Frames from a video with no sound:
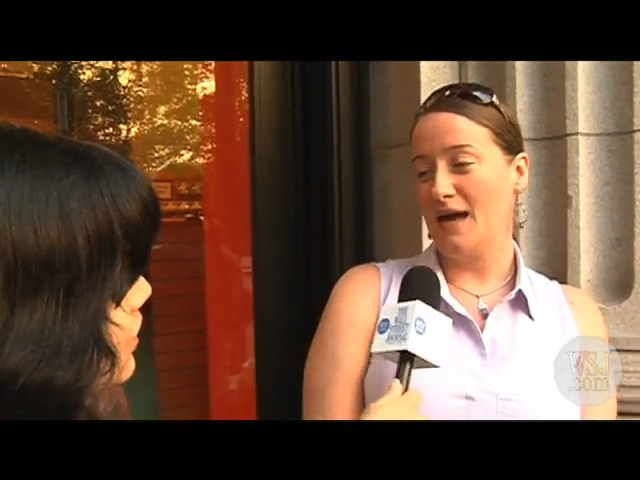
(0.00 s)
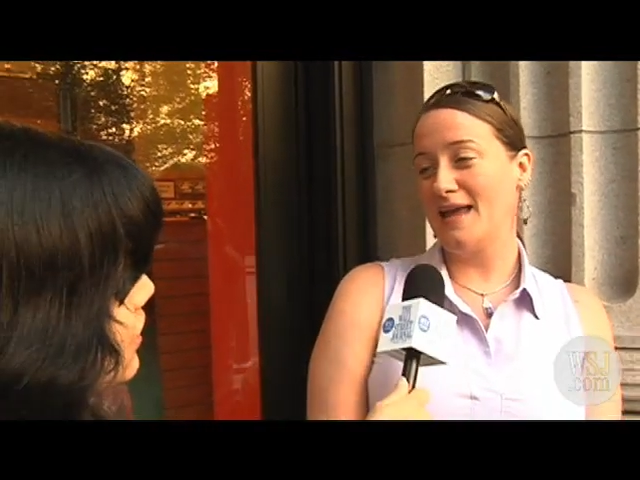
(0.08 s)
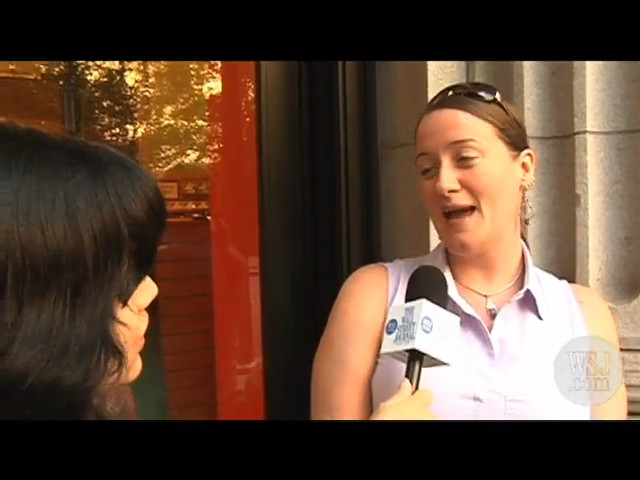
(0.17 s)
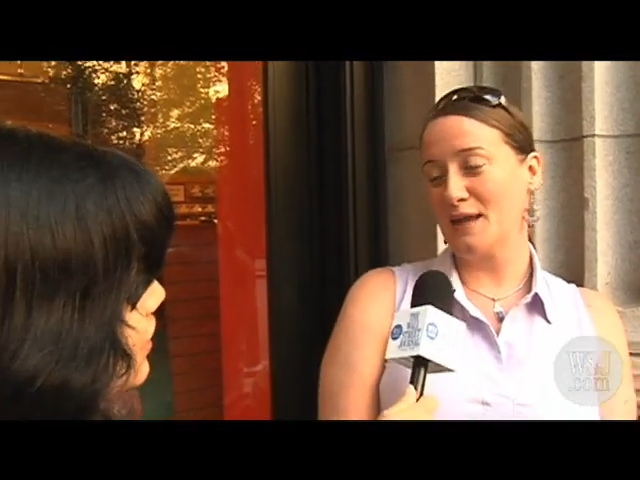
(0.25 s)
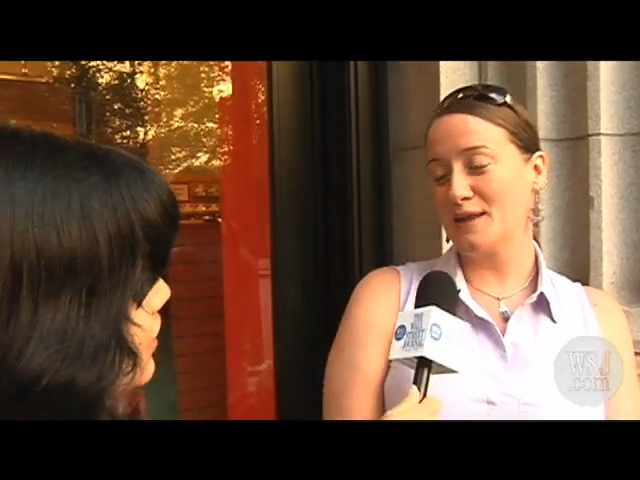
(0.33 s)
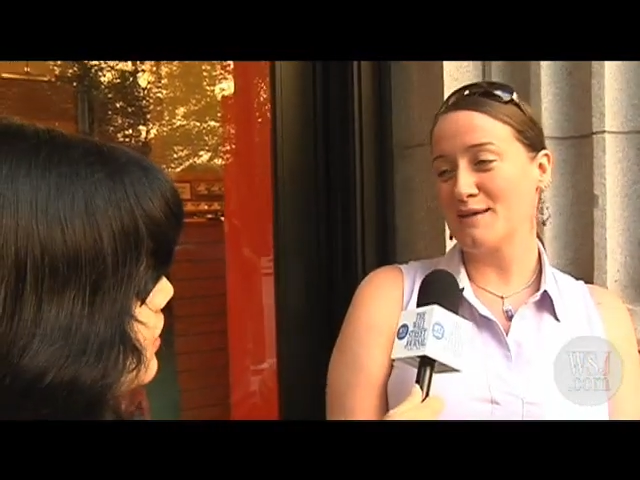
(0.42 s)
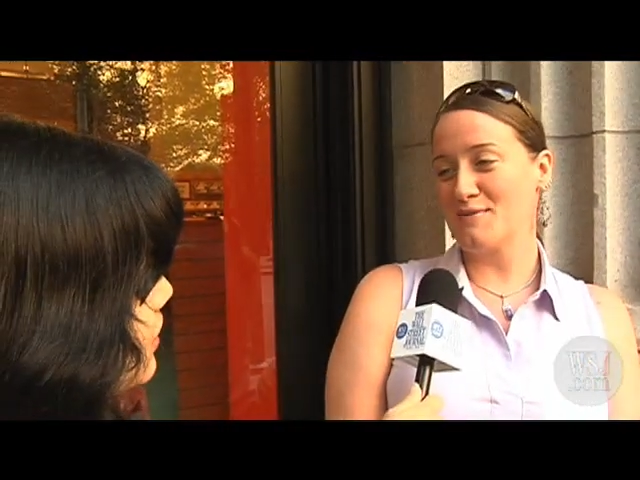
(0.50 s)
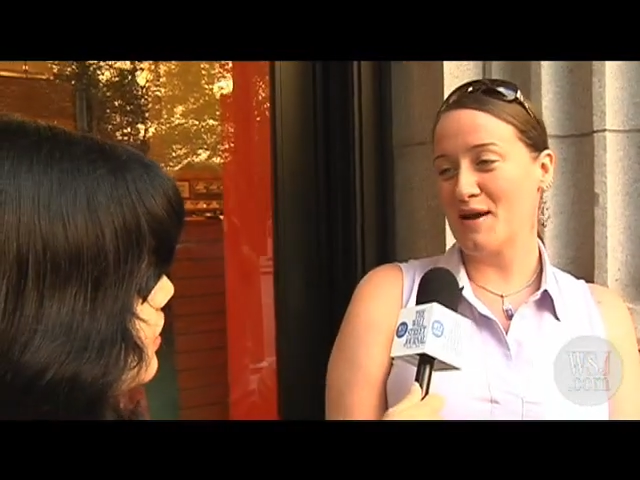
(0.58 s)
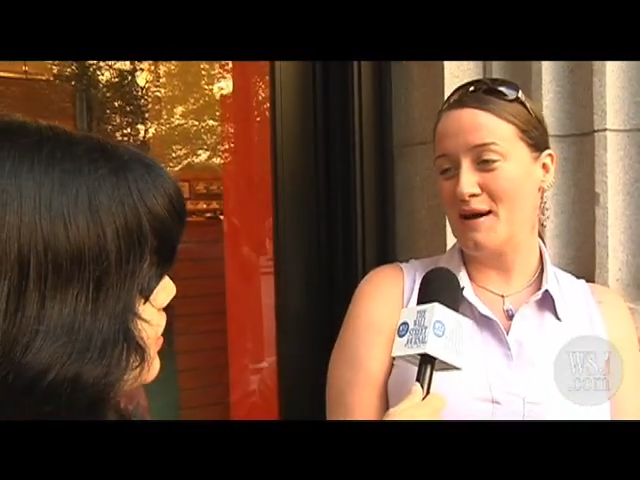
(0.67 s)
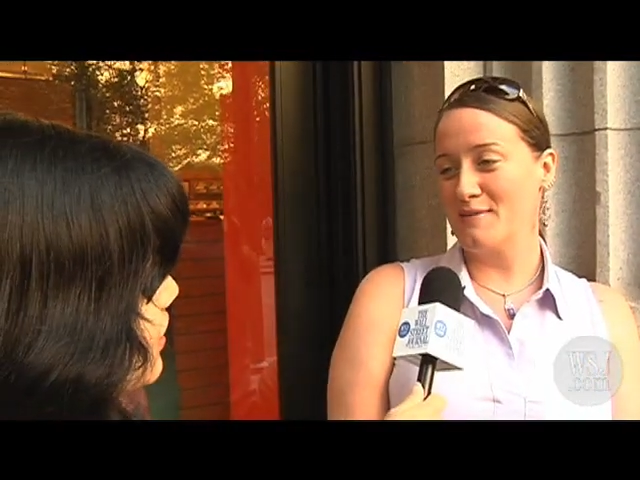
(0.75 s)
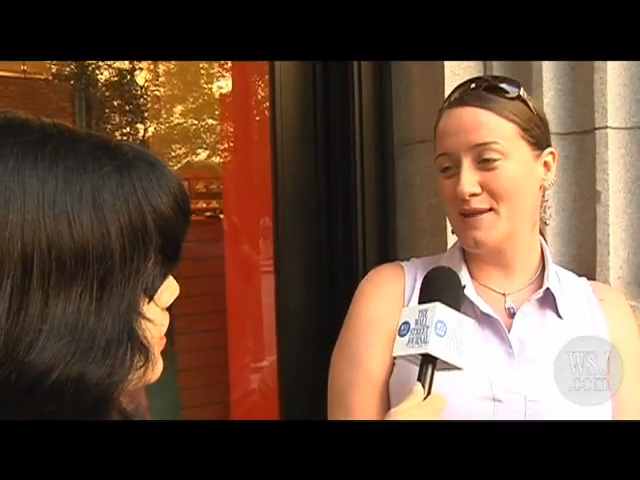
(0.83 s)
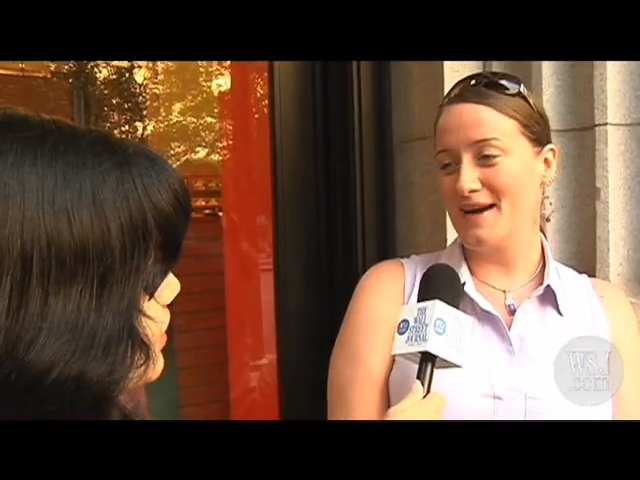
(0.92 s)
Yes,
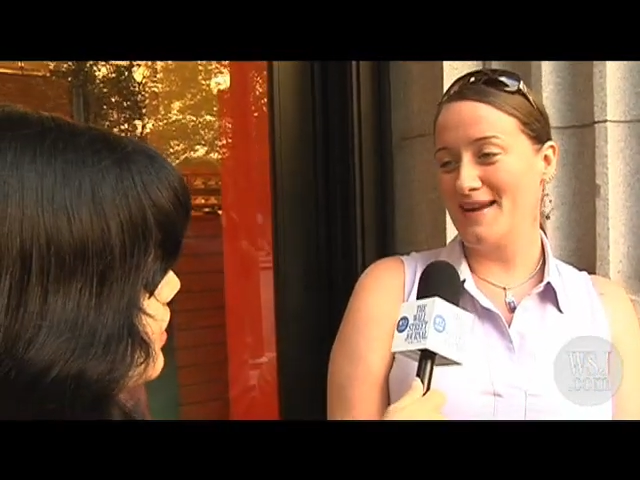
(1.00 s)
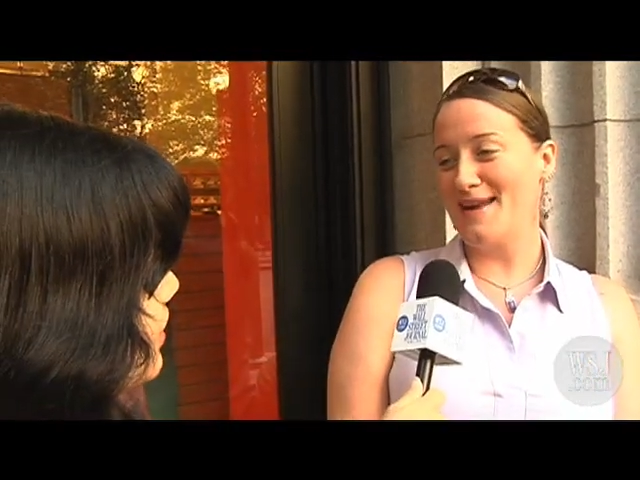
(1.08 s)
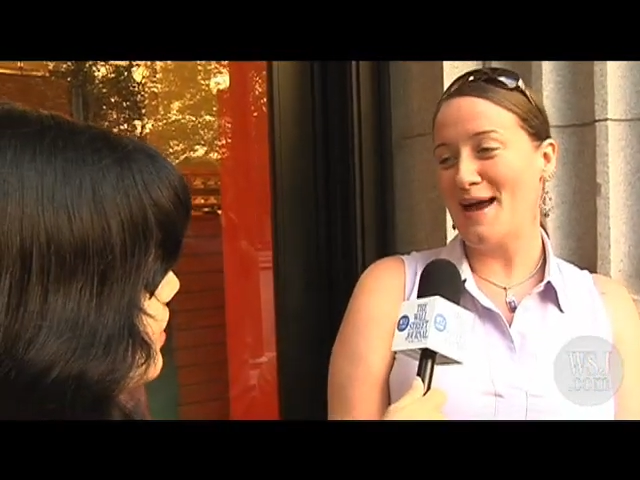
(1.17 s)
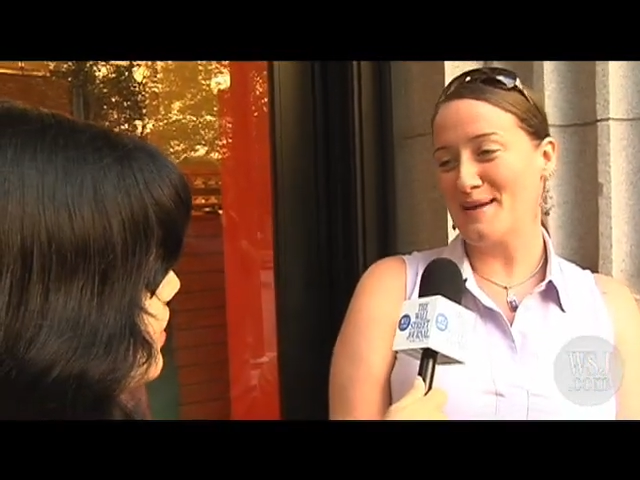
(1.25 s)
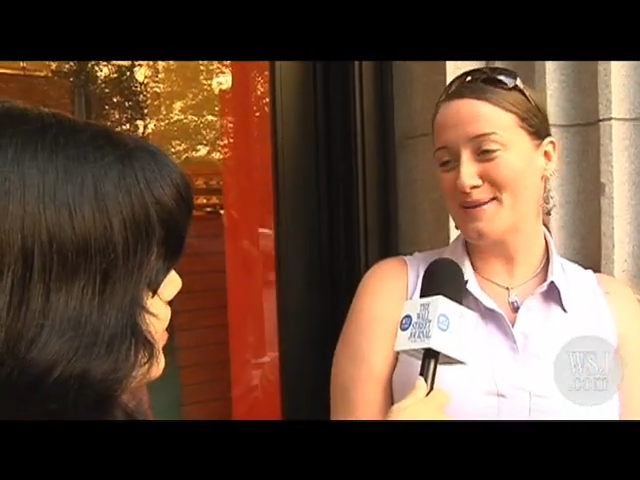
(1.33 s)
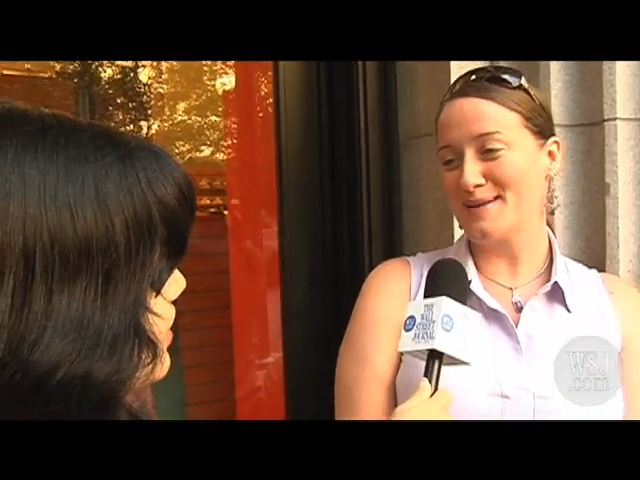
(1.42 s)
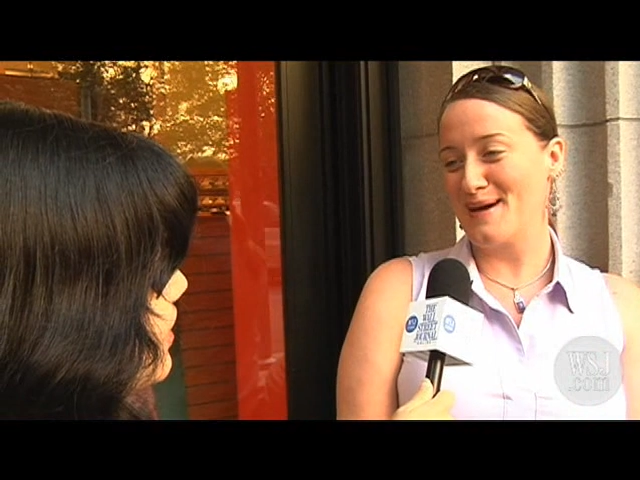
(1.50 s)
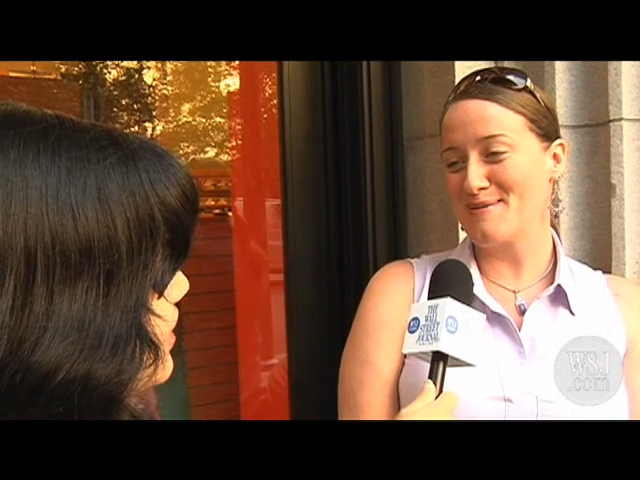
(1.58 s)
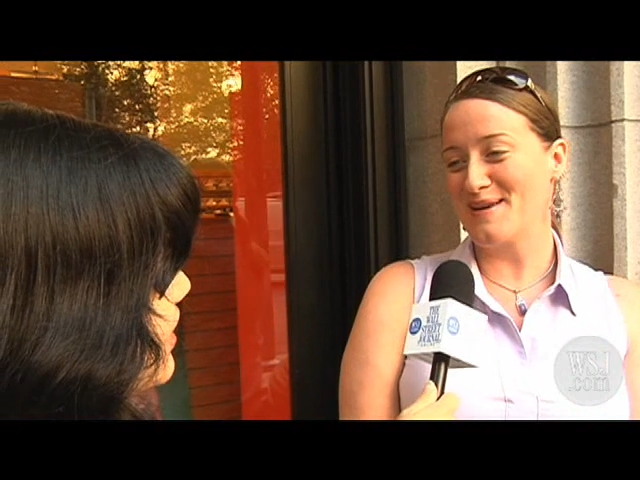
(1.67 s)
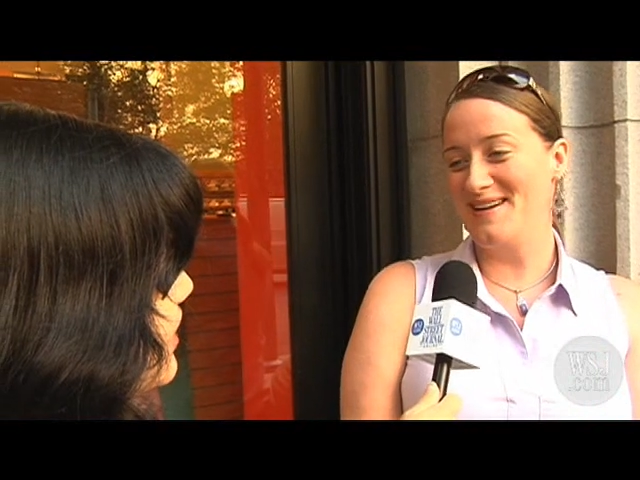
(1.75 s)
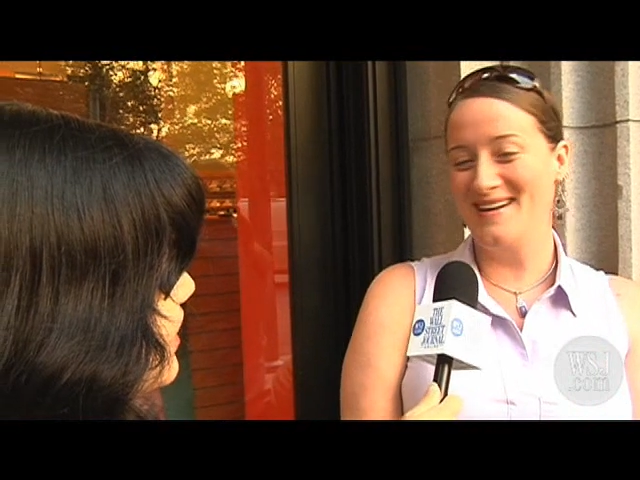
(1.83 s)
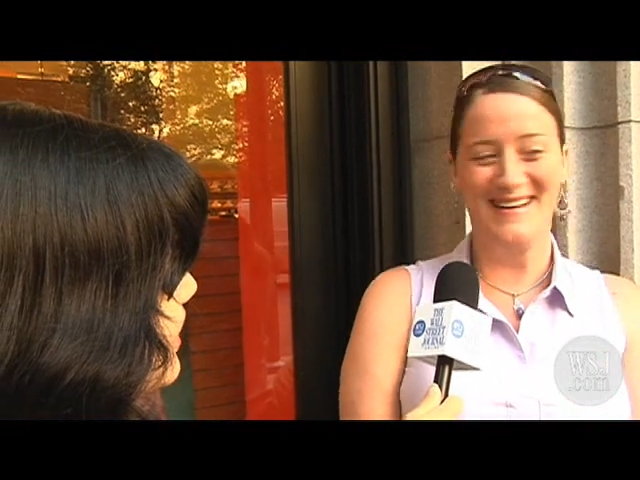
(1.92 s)
sometimes. Yes, I'm
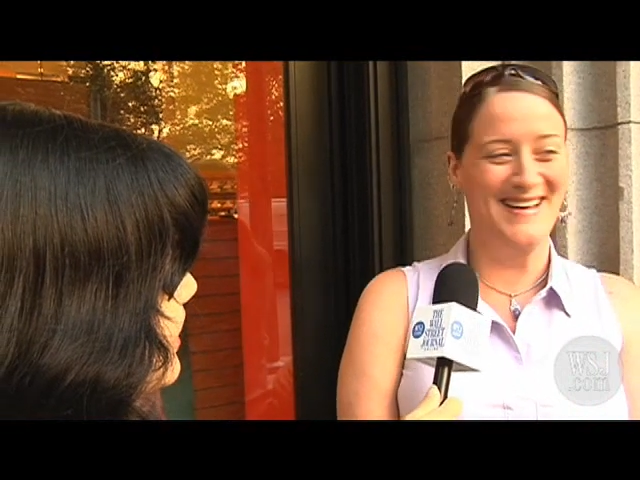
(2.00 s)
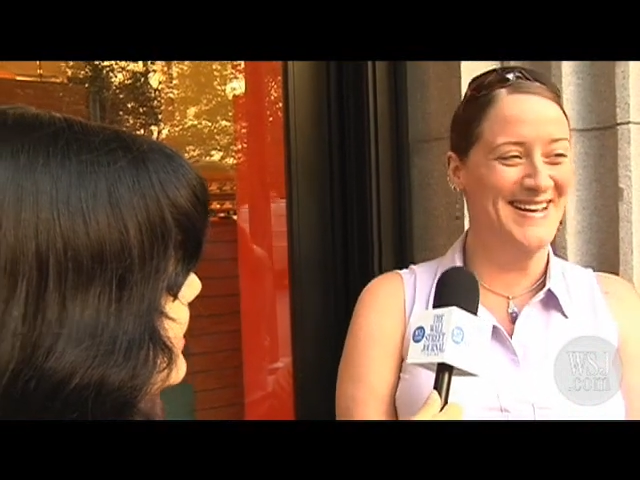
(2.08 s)
gonna.